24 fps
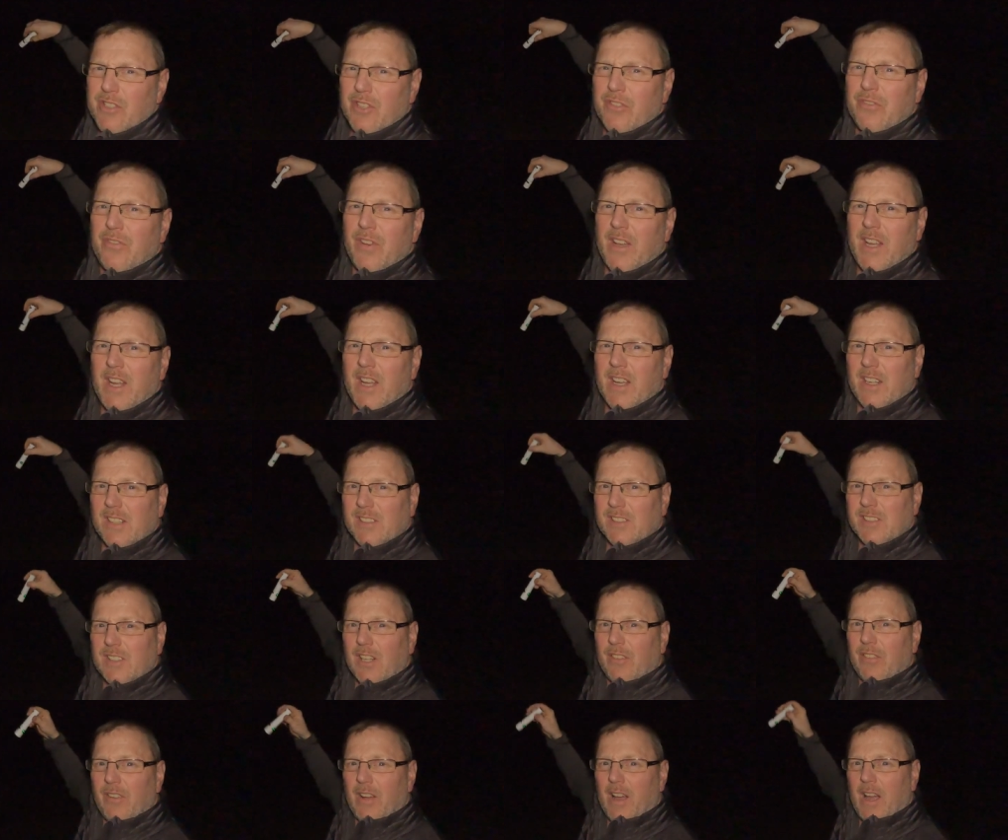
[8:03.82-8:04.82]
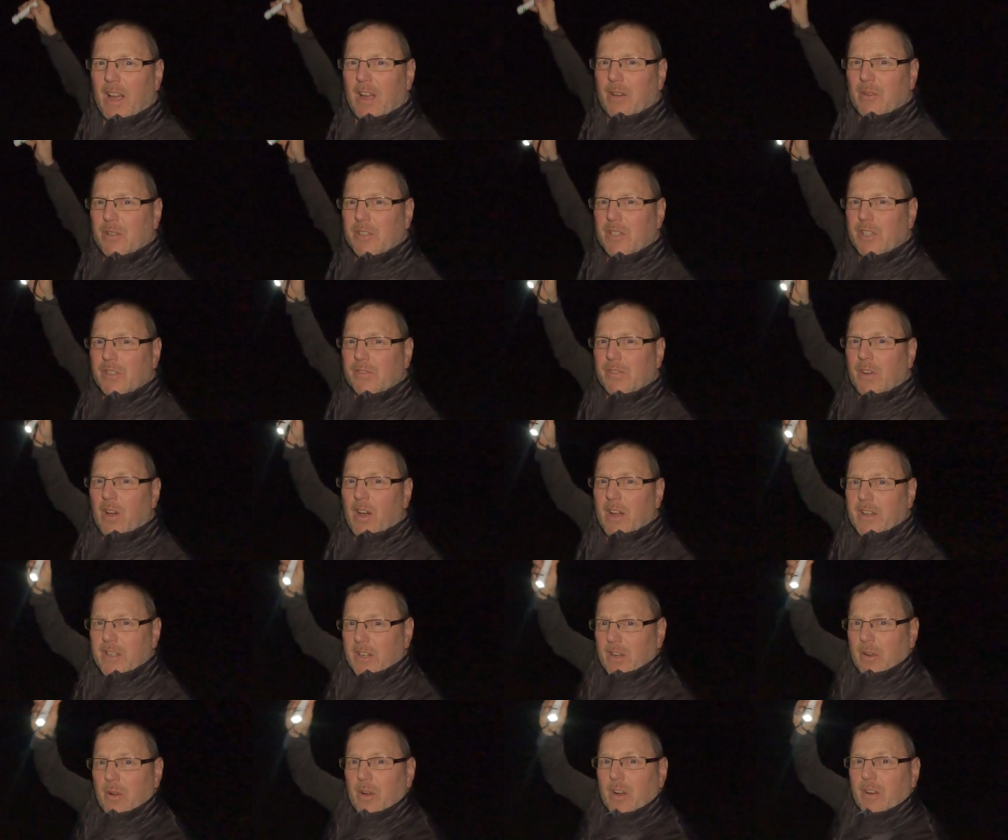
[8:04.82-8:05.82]
your feet and stuff like that, which is
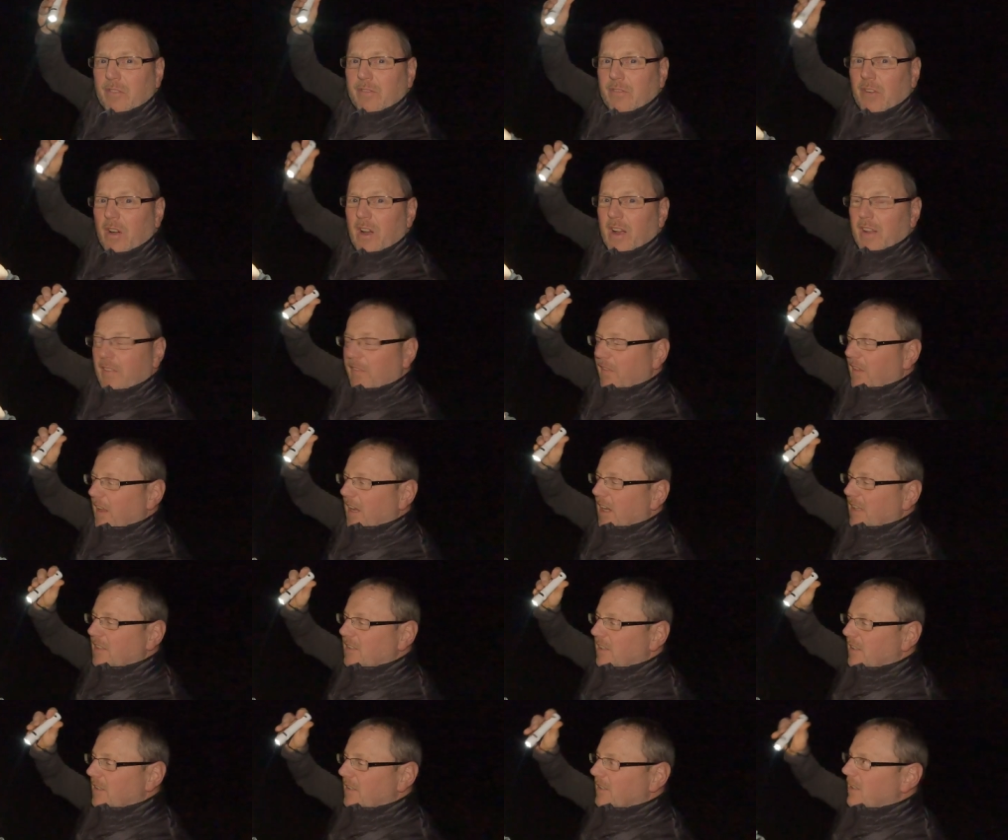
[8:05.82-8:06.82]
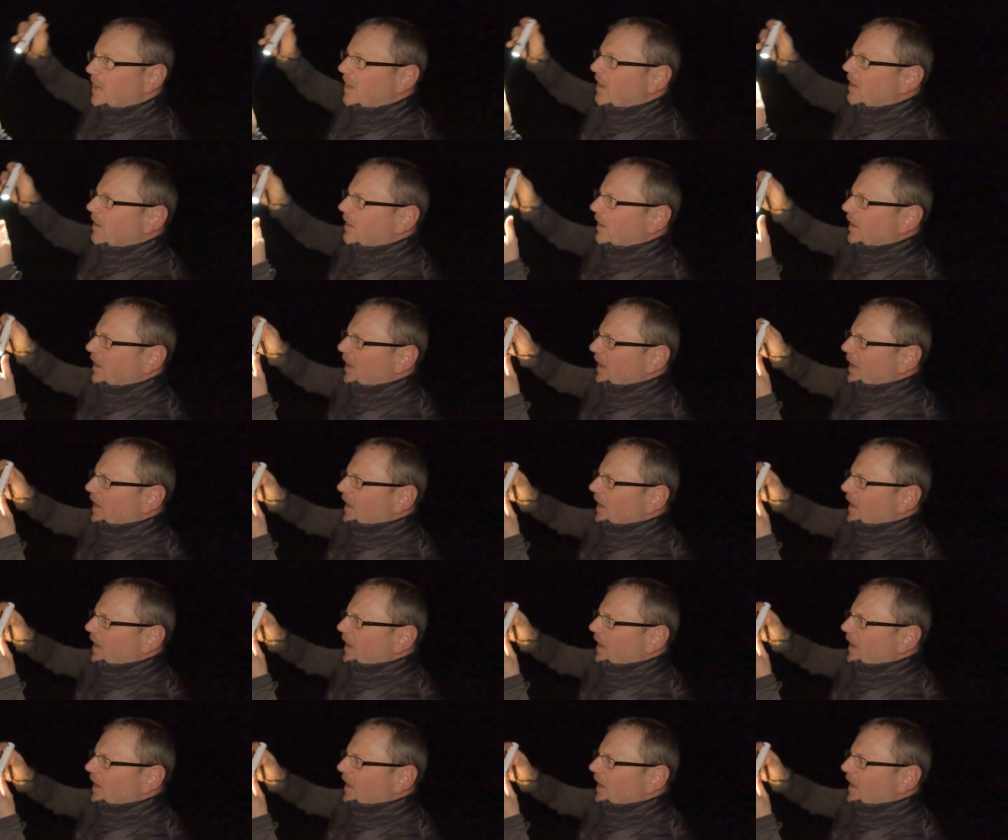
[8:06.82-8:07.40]
fine. You know, I can find things in the dark.